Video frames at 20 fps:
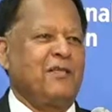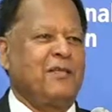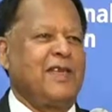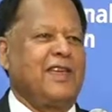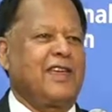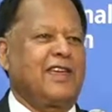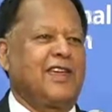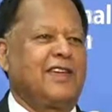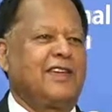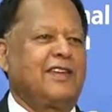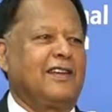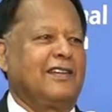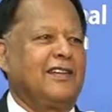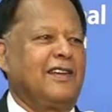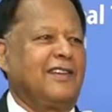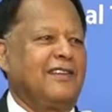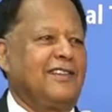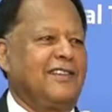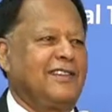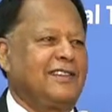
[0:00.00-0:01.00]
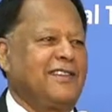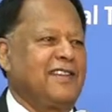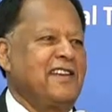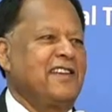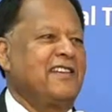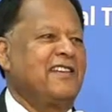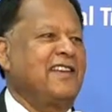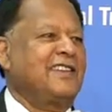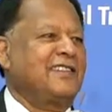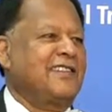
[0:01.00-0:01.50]
making a
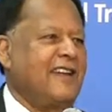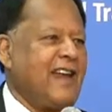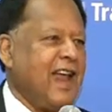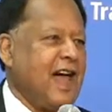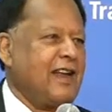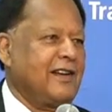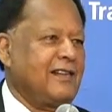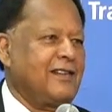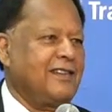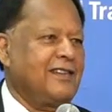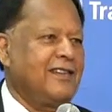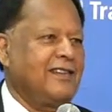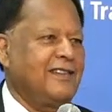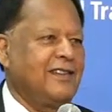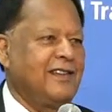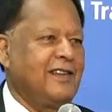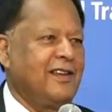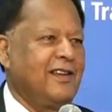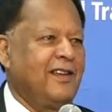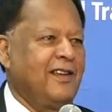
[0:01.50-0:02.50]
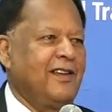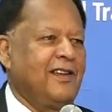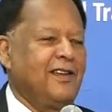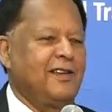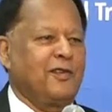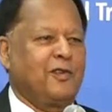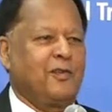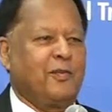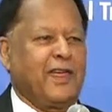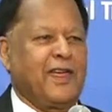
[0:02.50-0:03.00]
generous grant
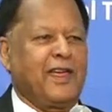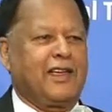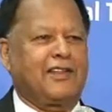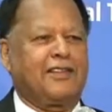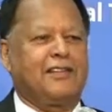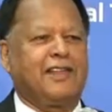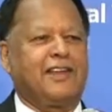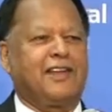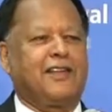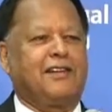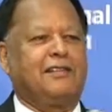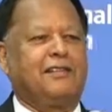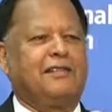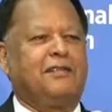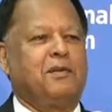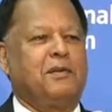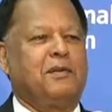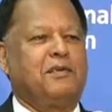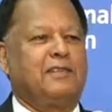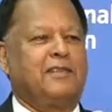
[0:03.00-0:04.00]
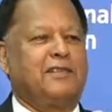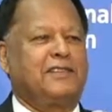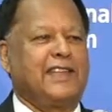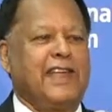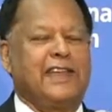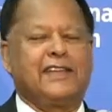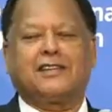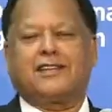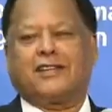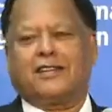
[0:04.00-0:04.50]
to make the
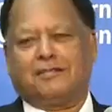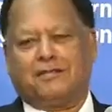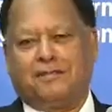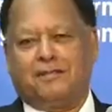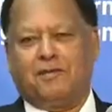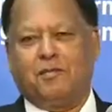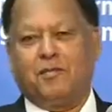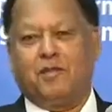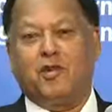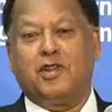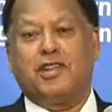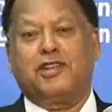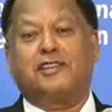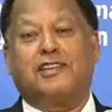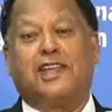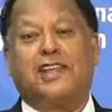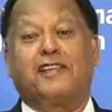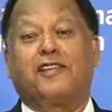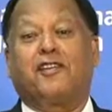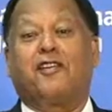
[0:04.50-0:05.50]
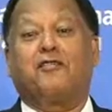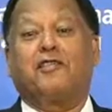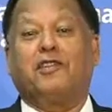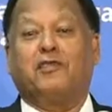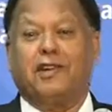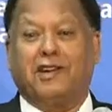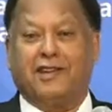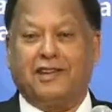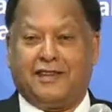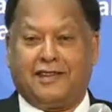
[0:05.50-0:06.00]
center, Buddhist center of
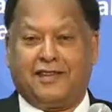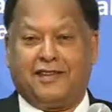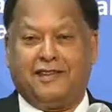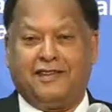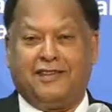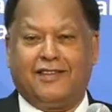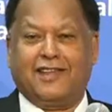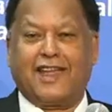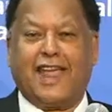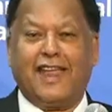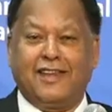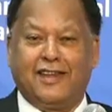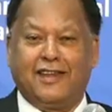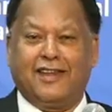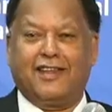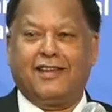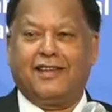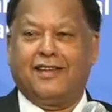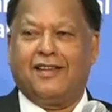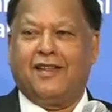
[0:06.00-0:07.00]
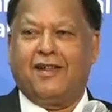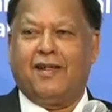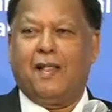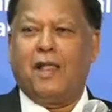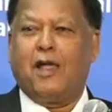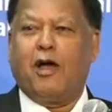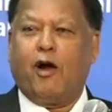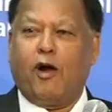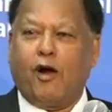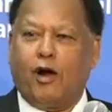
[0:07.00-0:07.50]
the world, Kandy,
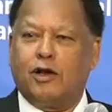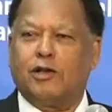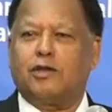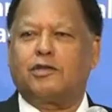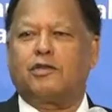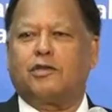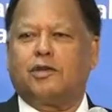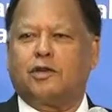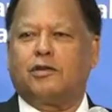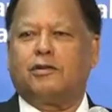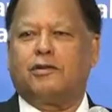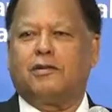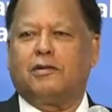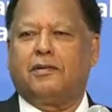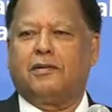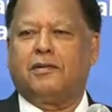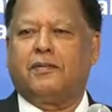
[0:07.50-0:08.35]
also